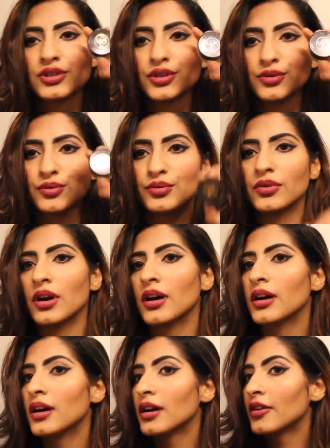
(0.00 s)
to
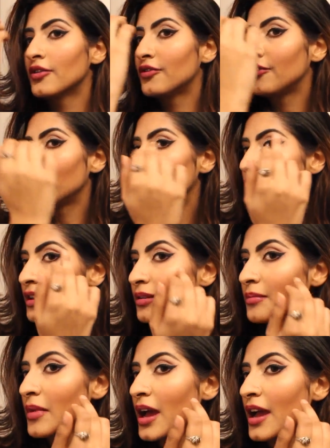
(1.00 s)
fill
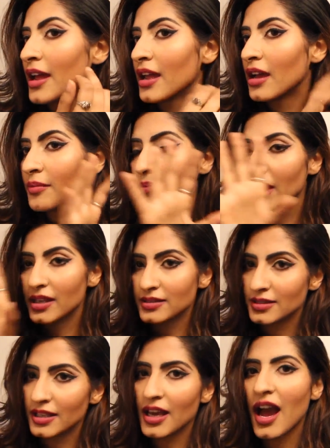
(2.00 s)
in my
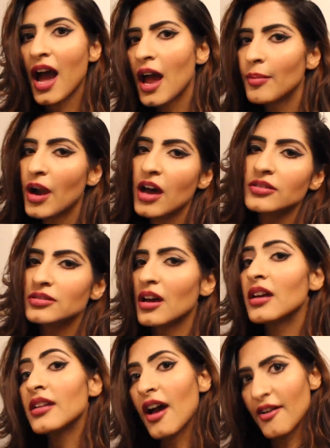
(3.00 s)
amazing eyebrows
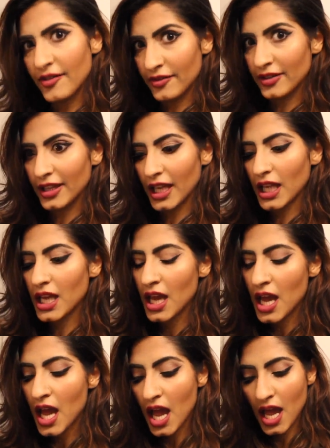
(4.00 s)
on a flick.
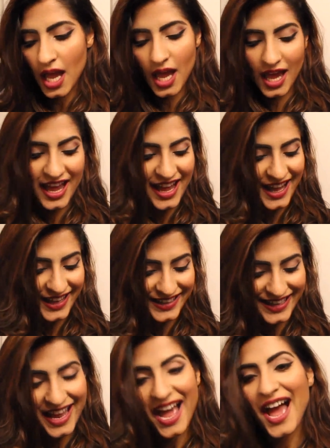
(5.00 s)

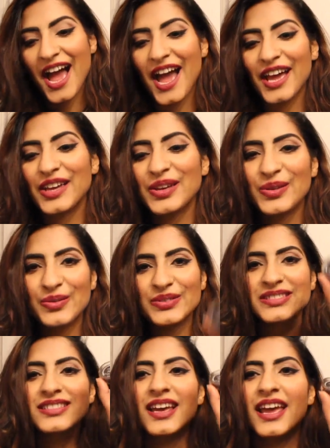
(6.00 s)
And I
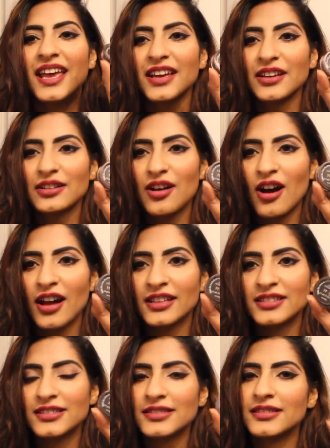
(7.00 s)
used
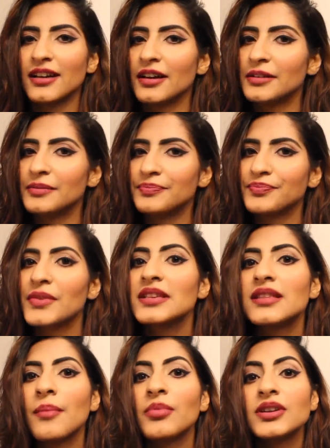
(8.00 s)
INGLOT's
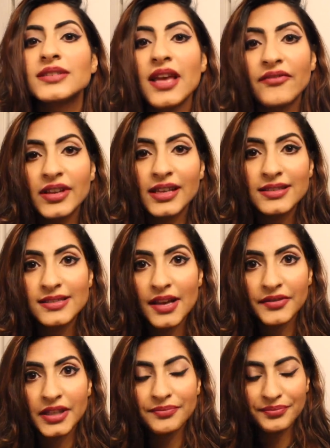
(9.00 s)
number
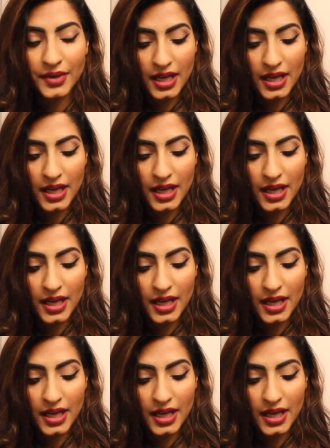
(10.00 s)
77